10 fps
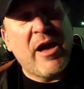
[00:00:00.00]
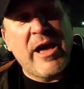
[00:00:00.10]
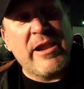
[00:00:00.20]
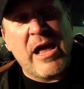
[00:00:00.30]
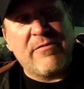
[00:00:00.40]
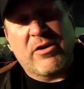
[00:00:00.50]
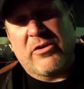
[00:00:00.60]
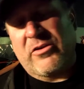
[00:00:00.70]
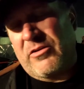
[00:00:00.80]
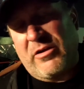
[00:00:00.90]
I didn't have
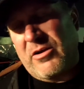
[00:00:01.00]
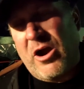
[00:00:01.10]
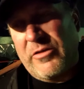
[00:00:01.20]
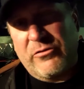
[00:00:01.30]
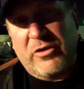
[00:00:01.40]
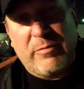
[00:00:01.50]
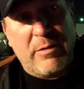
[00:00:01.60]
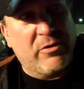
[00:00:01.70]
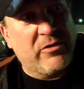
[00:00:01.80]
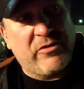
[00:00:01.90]
a, a car that was going to
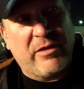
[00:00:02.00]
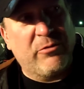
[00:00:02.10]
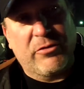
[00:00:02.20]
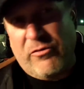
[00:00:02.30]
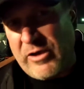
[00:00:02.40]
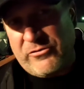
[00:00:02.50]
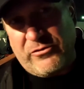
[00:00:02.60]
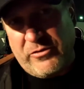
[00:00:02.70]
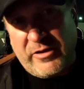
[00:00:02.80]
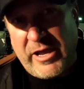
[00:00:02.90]
be able to contend with the
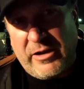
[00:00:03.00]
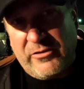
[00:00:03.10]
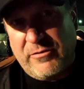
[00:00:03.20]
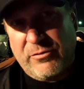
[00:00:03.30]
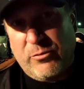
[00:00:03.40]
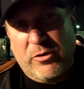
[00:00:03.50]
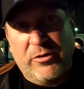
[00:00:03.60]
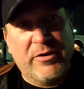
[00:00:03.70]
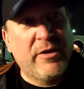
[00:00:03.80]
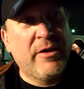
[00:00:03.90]
Gressels and the Hanleys of the
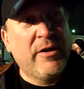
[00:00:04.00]
world